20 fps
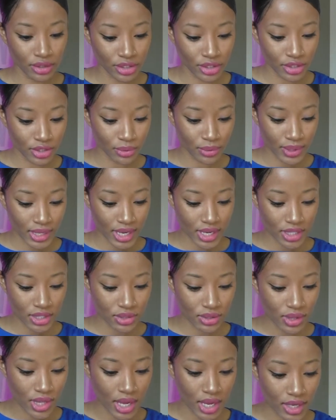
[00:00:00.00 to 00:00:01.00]
we can't
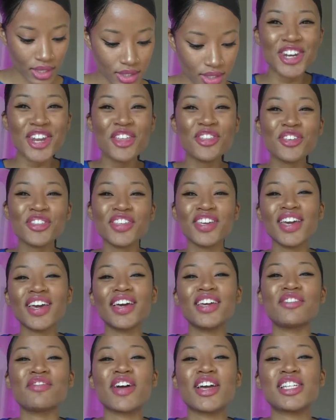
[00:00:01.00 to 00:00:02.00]
do that. Another thing
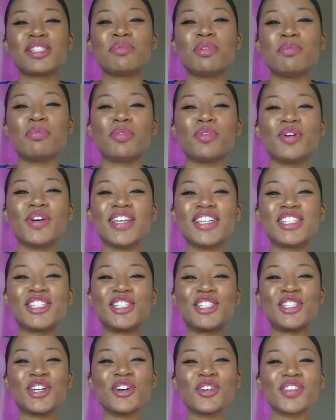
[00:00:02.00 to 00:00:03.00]
I advise people is
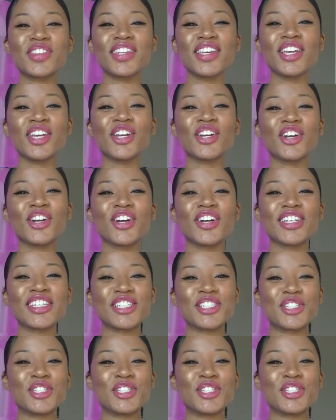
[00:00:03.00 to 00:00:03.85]
don't think you're going